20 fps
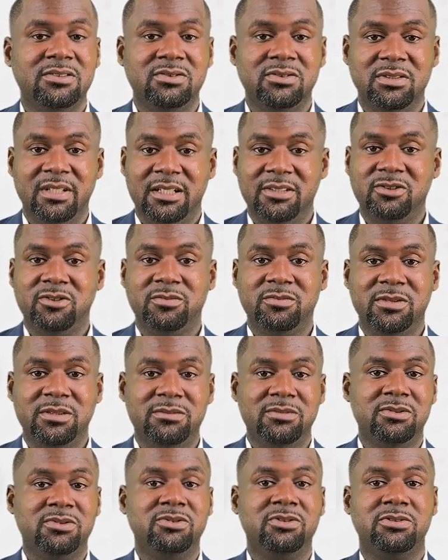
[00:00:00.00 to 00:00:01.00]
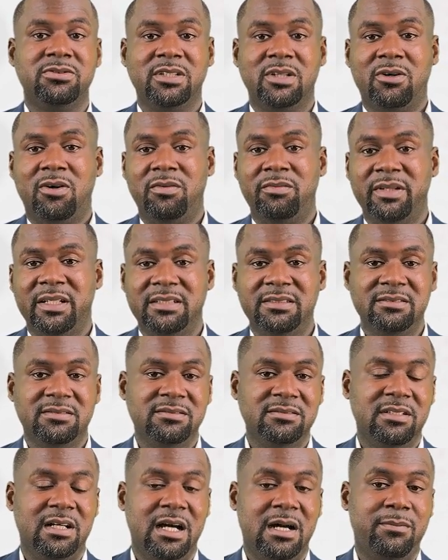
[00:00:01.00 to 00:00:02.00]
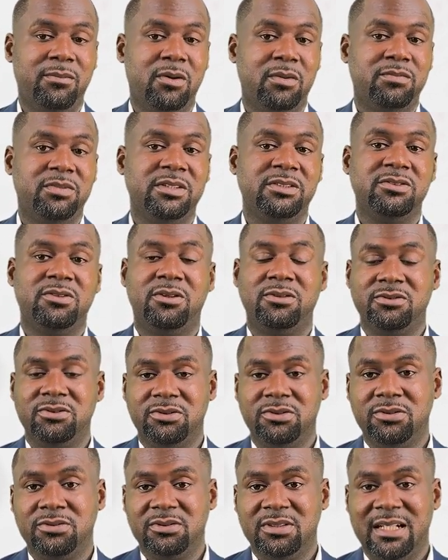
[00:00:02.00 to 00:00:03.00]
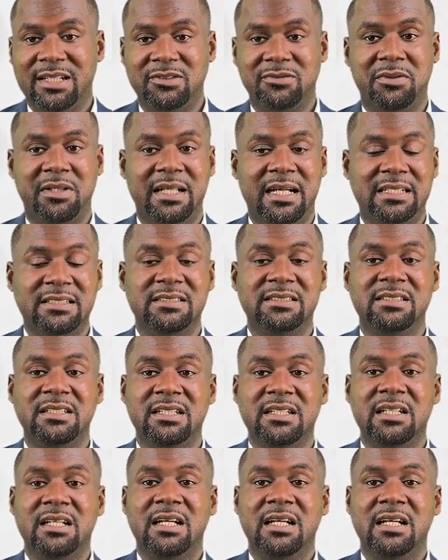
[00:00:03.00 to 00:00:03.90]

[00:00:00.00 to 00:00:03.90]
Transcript: Students should be able to recommend appropriate controls as well as